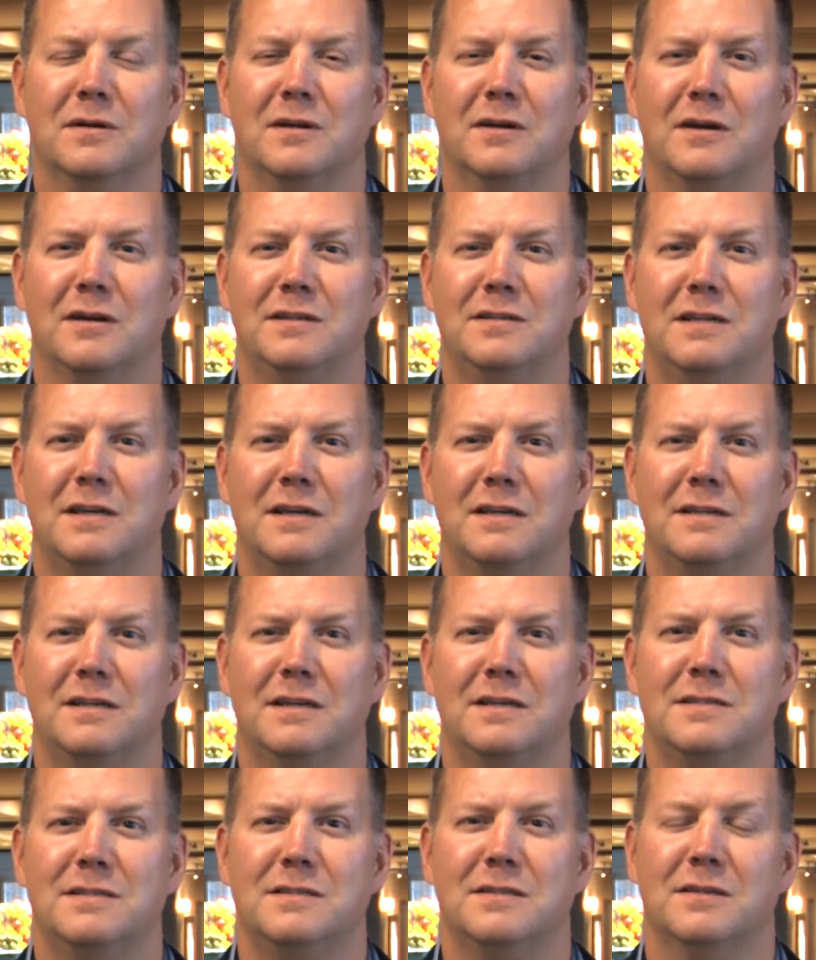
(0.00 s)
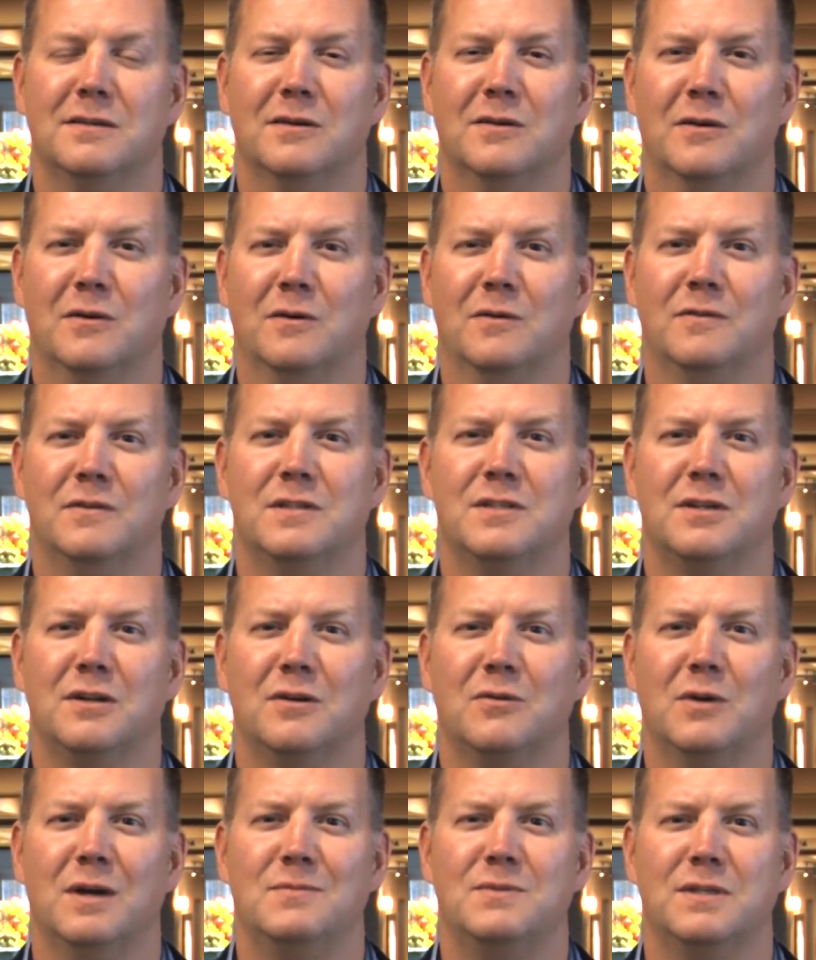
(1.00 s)
Contact us or visit
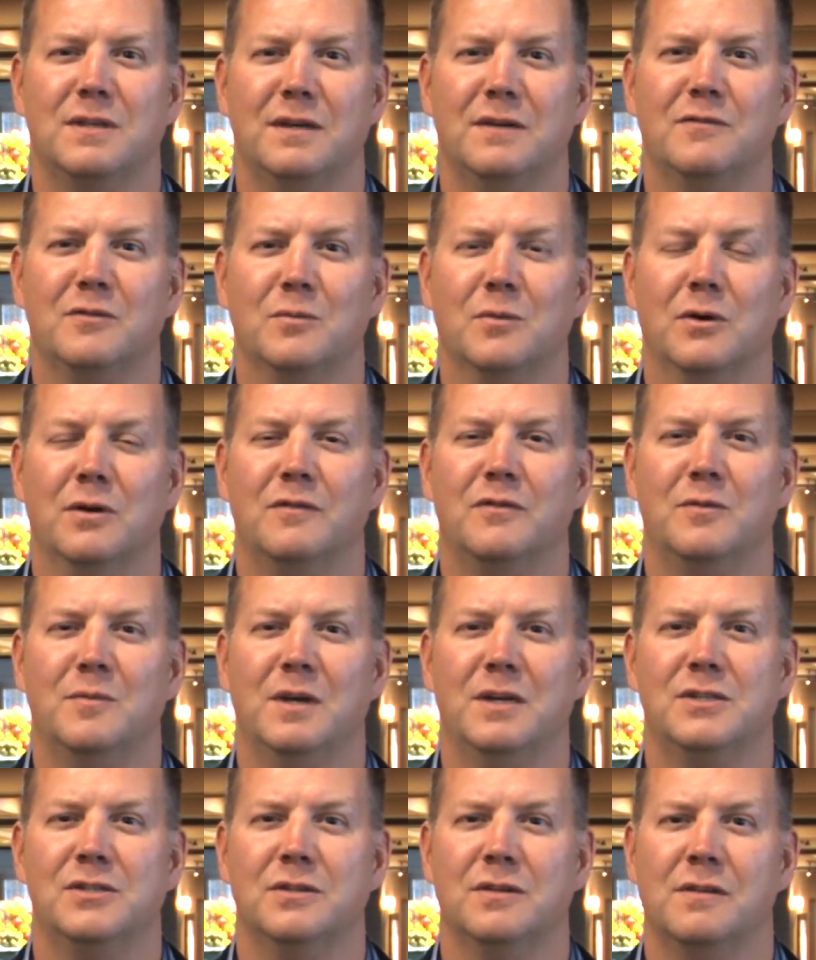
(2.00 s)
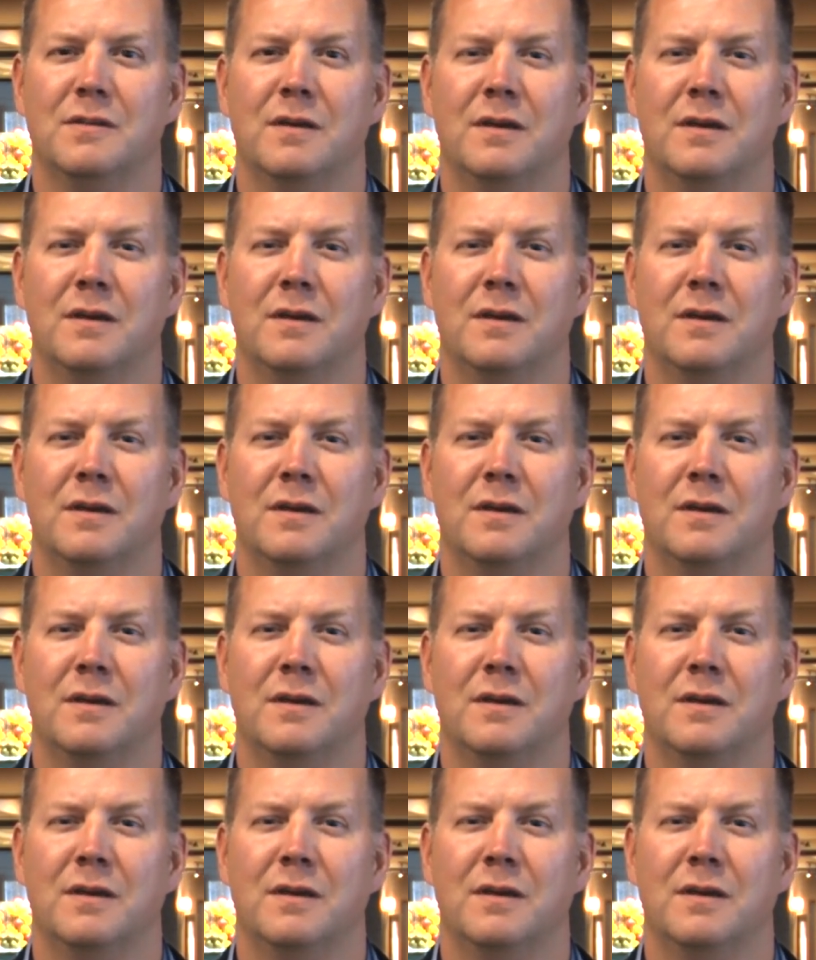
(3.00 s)
our website for more information.